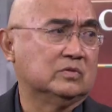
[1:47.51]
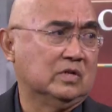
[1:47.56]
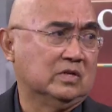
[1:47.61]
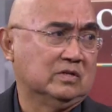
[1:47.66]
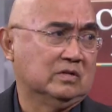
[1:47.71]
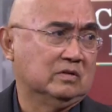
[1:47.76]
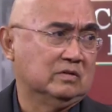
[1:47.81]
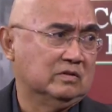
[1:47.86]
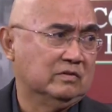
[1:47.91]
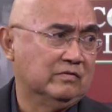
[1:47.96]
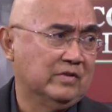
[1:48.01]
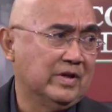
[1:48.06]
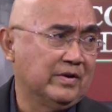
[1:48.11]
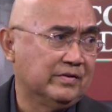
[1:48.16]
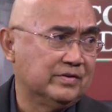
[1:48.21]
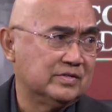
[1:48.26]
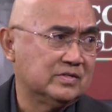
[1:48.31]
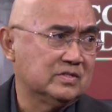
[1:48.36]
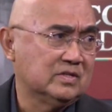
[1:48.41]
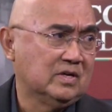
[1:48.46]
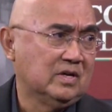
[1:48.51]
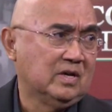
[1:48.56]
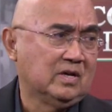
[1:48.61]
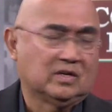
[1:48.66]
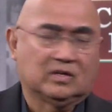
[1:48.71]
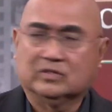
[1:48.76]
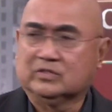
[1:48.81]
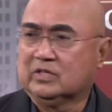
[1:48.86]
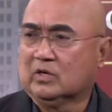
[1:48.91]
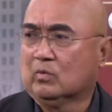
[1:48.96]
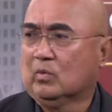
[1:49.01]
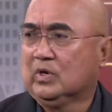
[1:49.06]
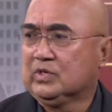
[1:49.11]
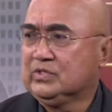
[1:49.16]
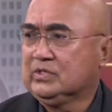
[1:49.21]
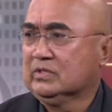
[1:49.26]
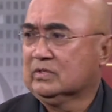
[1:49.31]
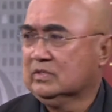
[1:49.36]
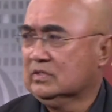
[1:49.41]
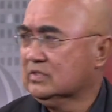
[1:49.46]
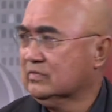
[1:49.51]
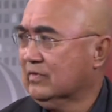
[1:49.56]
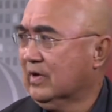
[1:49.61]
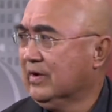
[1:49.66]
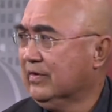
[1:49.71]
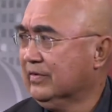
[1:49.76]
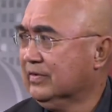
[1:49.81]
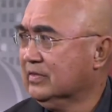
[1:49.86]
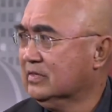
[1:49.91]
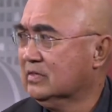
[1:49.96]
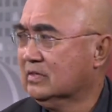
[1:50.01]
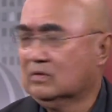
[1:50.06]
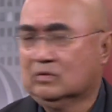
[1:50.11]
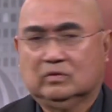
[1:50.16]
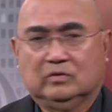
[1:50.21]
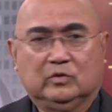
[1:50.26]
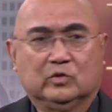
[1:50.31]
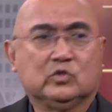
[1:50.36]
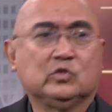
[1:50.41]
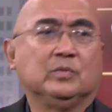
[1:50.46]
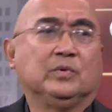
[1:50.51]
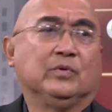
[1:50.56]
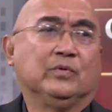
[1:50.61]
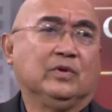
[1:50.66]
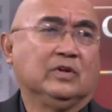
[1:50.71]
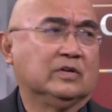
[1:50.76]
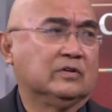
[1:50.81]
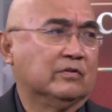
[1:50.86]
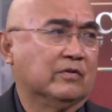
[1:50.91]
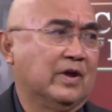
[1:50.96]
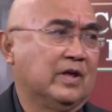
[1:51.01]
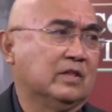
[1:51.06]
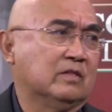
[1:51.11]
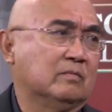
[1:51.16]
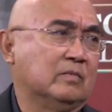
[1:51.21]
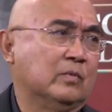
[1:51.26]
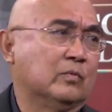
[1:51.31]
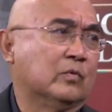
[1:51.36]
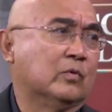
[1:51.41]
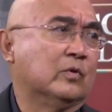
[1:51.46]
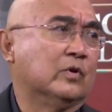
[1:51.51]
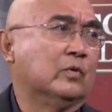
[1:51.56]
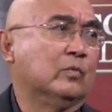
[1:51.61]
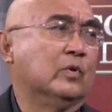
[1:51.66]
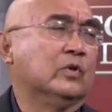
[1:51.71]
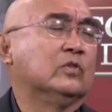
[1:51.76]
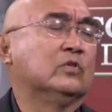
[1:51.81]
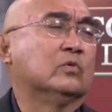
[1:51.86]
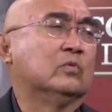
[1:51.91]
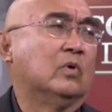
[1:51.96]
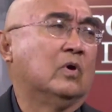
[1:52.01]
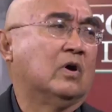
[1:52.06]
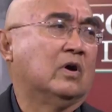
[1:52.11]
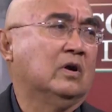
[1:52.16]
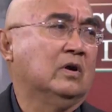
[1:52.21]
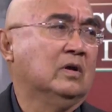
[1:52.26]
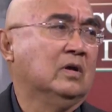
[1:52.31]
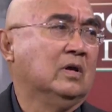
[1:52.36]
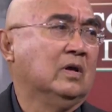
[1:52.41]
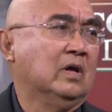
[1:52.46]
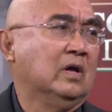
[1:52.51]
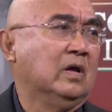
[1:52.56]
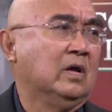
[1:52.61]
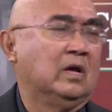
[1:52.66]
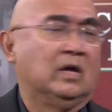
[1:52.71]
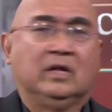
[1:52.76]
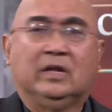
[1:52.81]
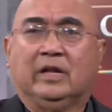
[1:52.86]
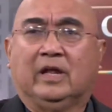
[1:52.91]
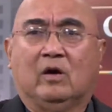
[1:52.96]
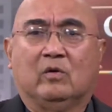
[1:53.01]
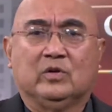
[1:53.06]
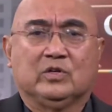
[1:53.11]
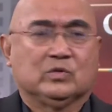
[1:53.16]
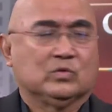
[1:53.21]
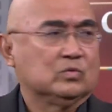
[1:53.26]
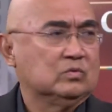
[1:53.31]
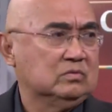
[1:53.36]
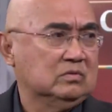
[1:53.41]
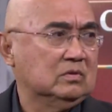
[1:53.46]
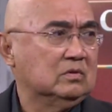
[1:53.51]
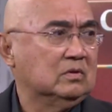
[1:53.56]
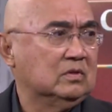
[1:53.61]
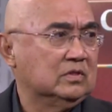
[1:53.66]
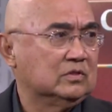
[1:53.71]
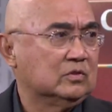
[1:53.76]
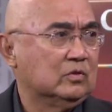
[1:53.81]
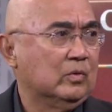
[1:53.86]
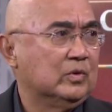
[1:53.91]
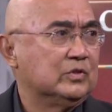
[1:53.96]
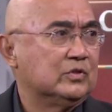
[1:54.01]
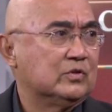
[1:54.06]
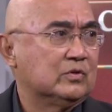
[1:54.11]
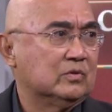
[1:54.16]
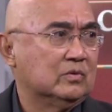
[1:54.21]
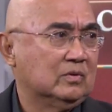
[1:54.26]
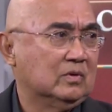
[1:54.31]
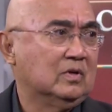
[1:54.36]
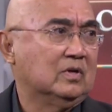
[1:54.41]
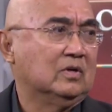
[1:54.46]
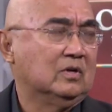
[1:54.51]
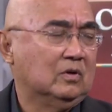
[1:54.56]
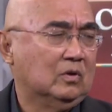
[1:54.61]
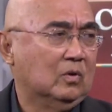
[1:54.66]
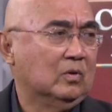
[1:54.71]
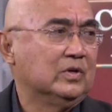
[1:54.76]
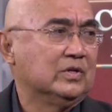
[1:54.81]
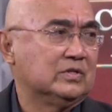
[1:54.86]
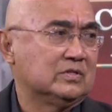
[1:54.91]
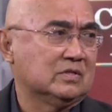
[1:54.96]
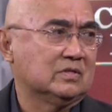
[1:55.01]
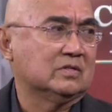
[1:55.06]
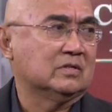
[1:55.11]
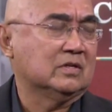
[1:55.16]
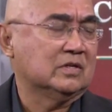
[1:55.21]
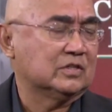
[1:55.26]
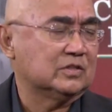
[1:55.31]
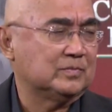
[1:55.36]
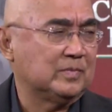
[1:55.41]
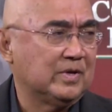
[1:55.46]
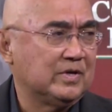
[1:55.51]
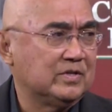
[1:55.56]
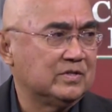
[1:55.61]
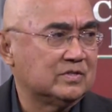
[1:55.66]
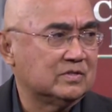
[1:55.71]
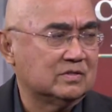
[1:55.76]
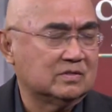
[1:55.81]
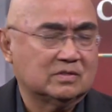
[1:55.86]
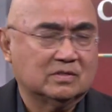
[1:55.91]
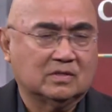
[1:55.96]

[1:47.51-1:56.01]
than the veterans, because they're watching this veteran who used to be really great before he went to war, and now he's going through all these experiences.